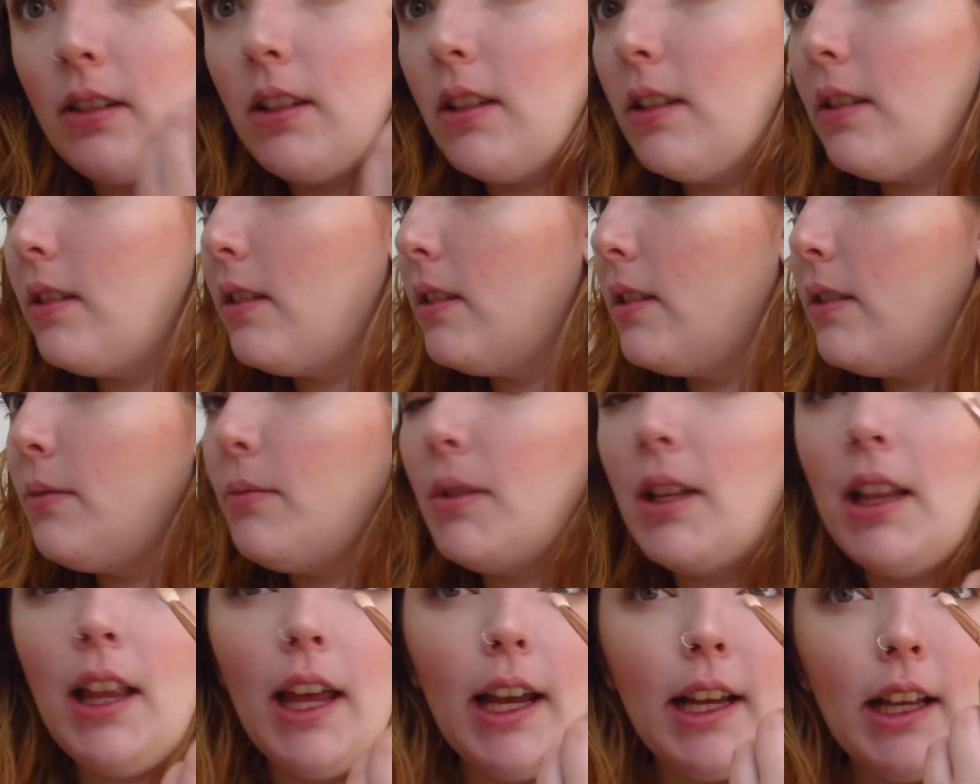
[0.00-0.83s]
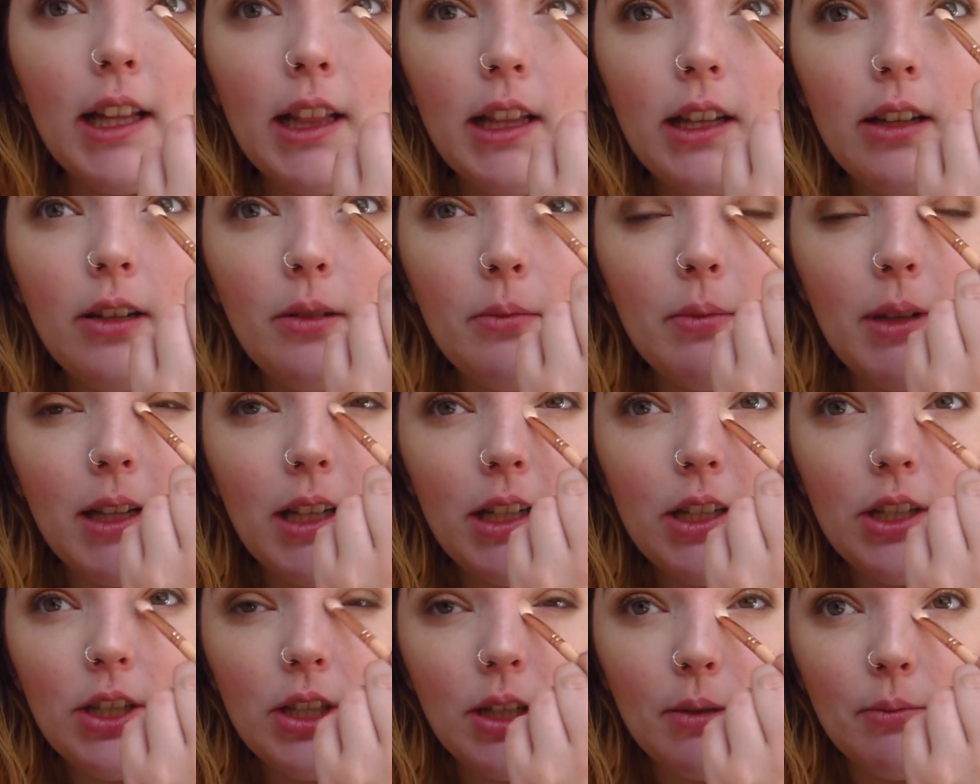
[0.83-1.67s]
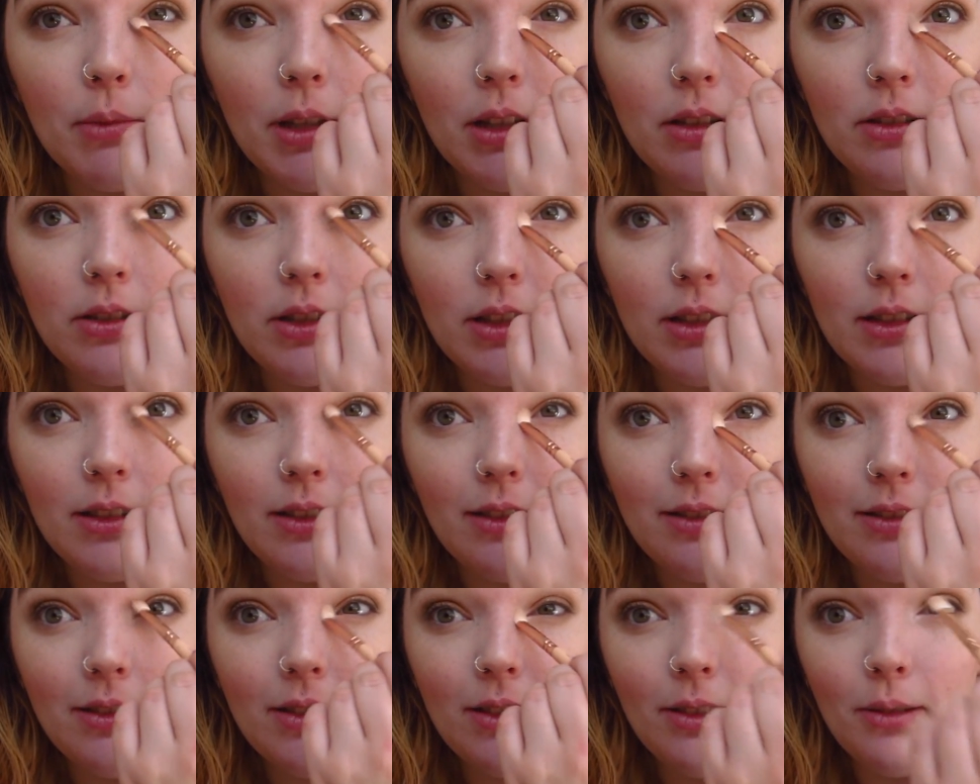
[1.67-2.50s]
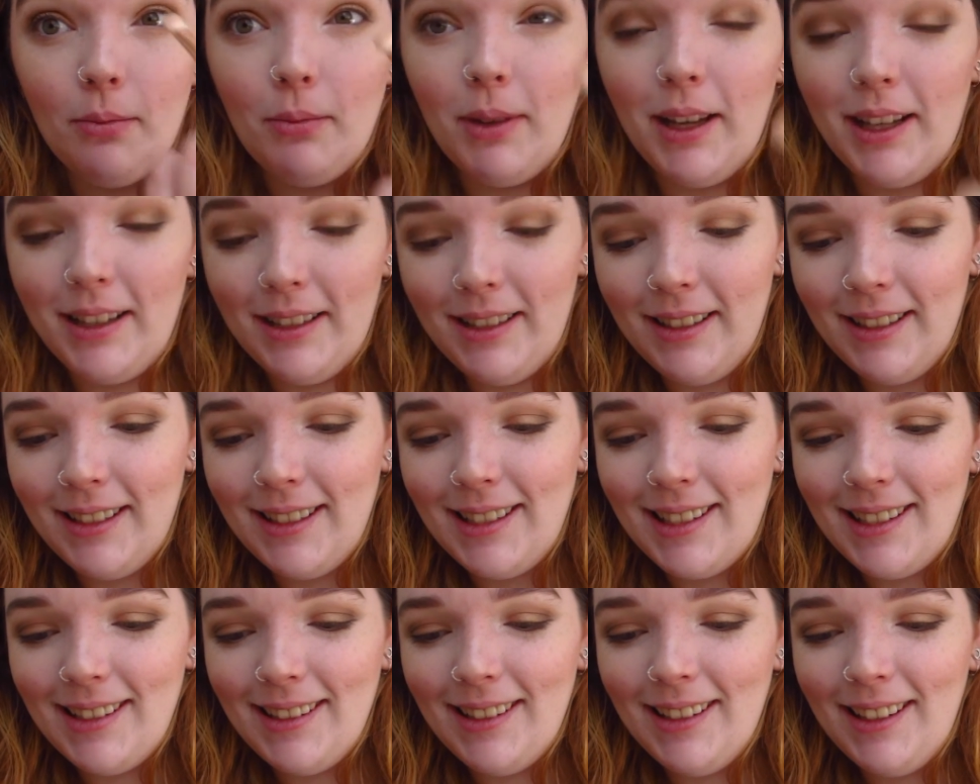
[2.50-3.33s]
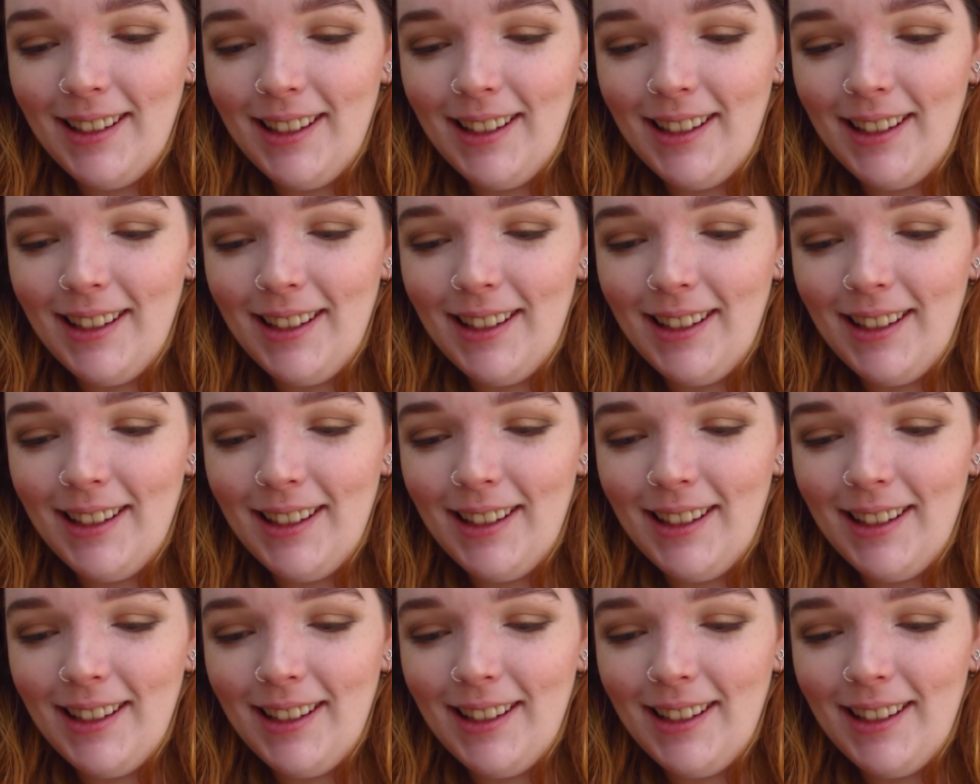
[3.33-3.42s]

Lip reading: because we like a little bit of shimmer, just not too much,